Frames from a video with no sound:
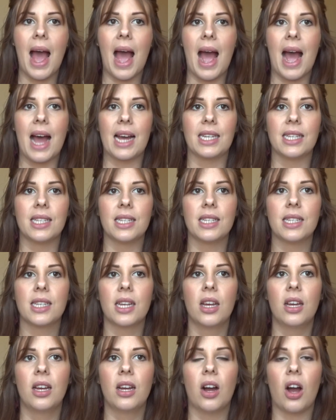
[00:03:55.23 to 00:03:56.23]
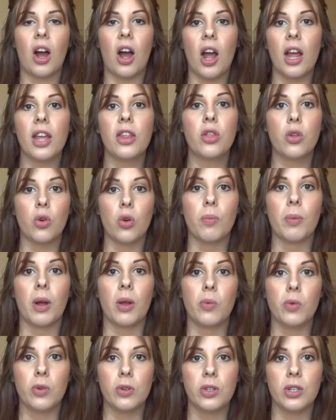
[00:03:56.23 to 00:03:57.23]
And I thought
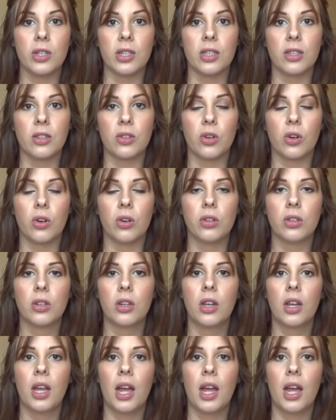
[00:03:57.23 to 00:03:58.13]
my waters had gone.